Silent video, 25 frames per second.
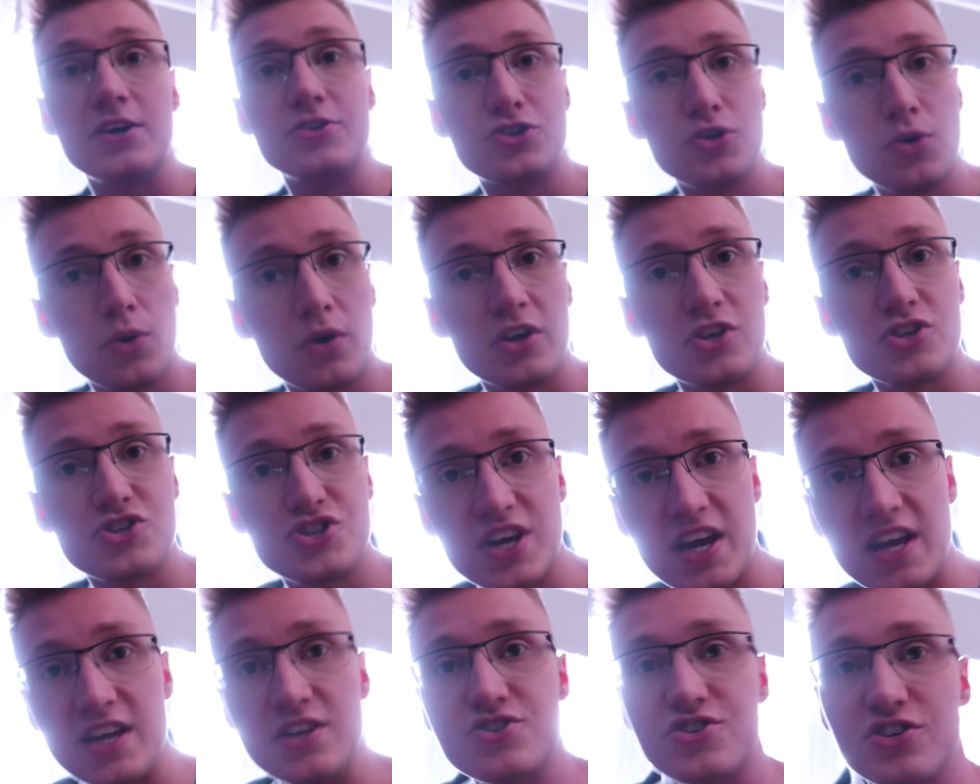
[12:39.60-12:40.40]
I do want to
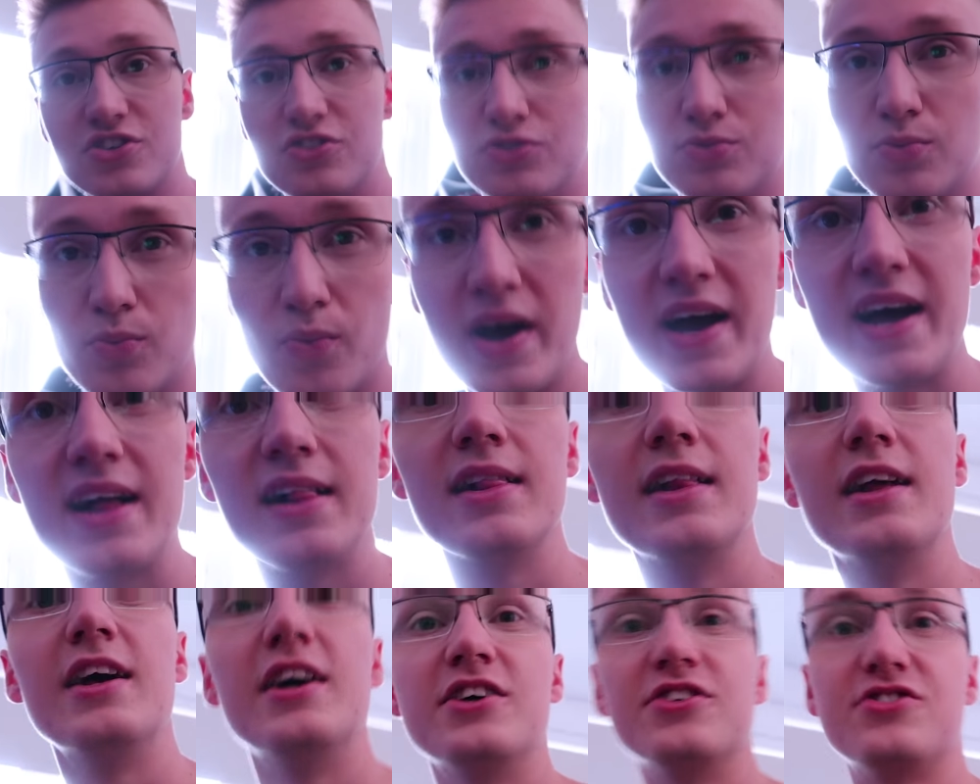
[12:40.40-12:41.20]
change as
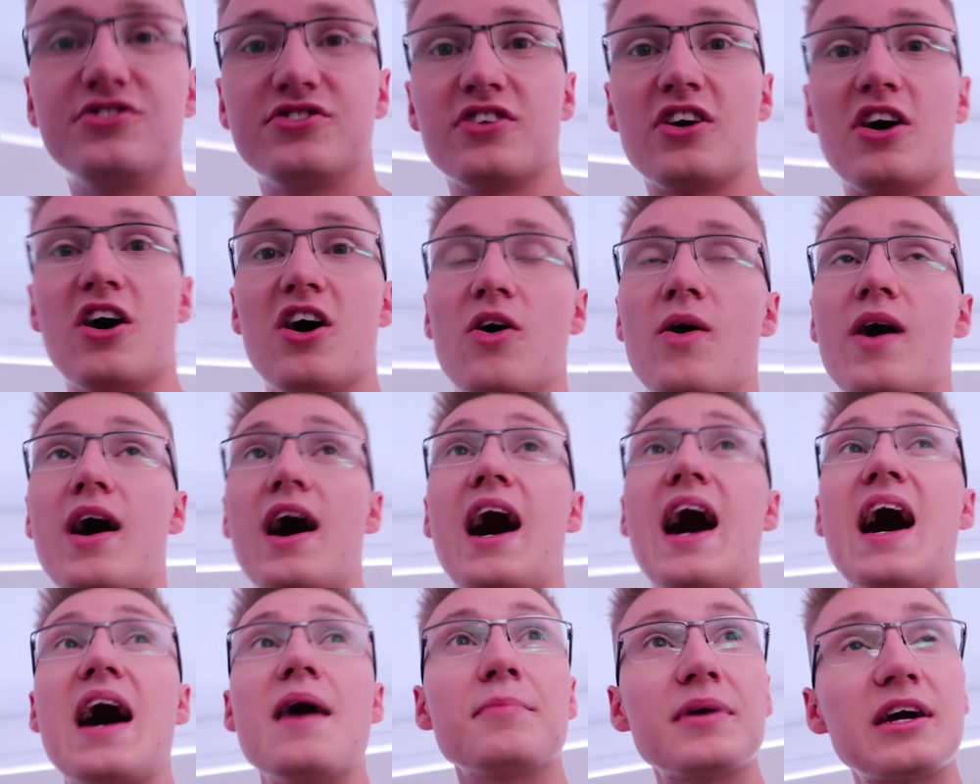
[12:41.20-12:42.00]
well.
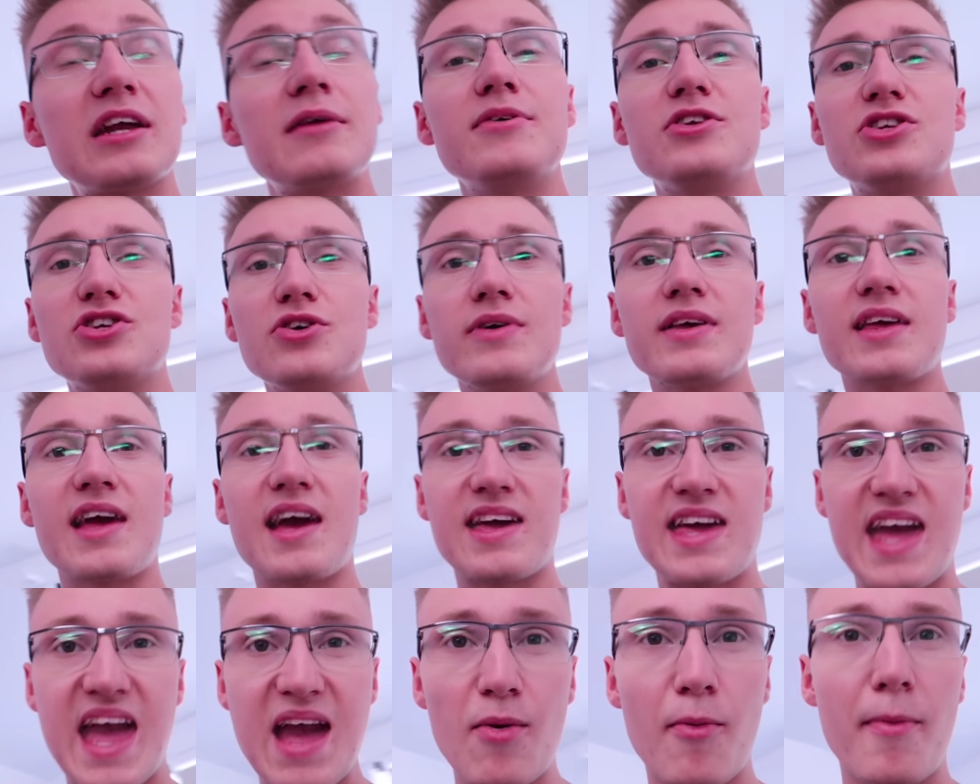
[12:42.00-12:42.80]
So I'm going to be doing
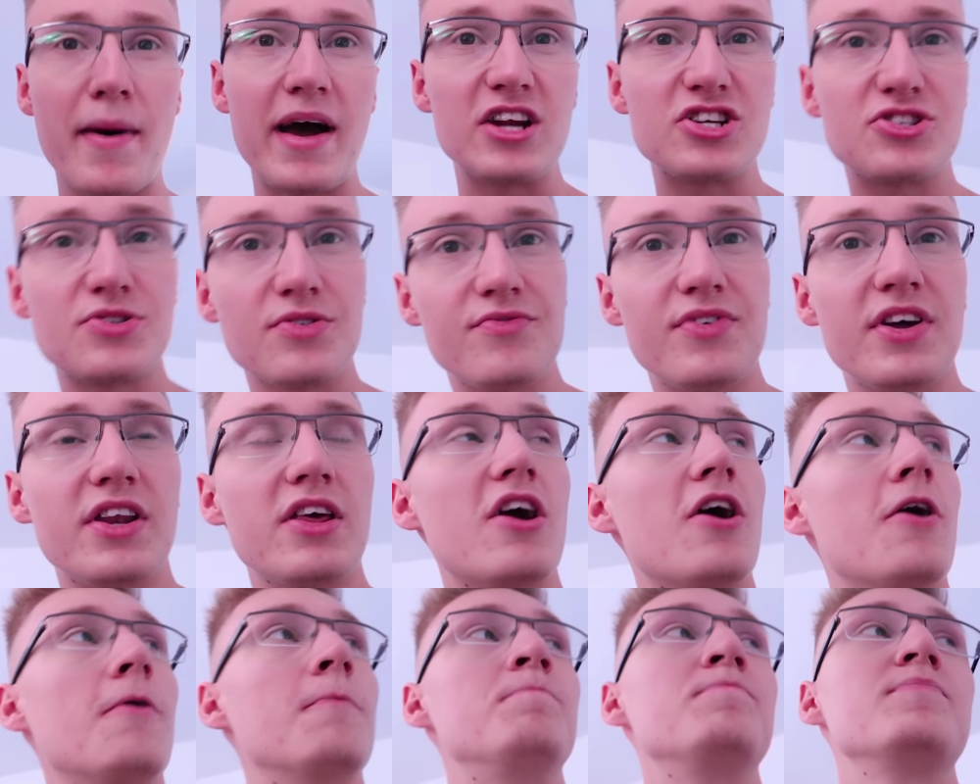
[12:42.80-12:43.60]
a cable management
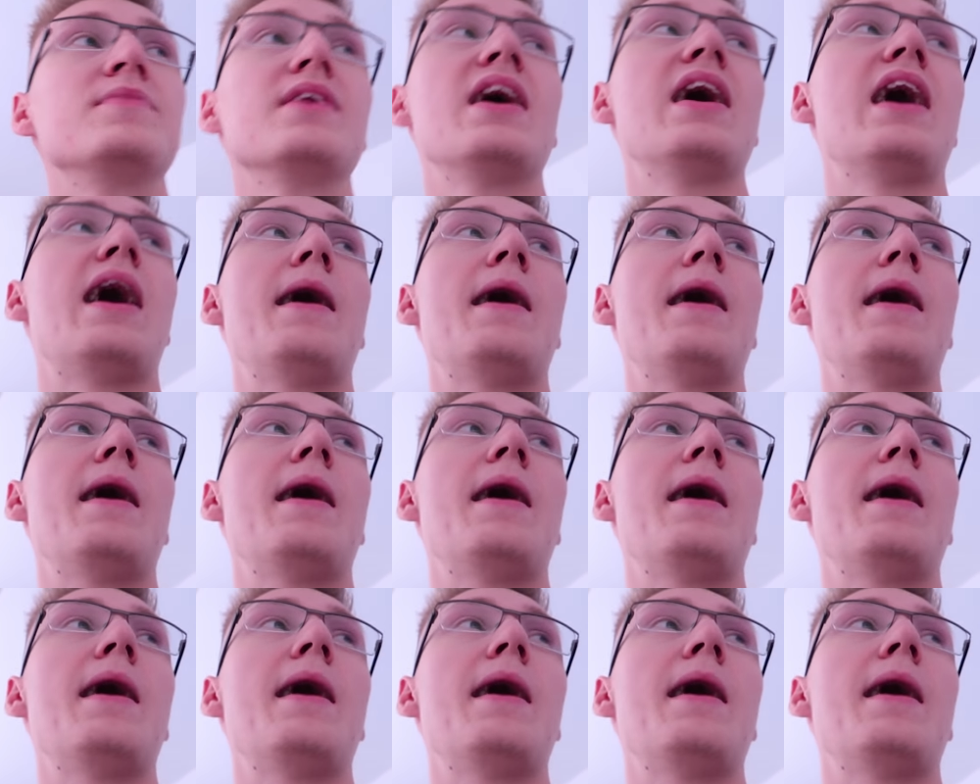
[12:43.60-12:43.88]
video.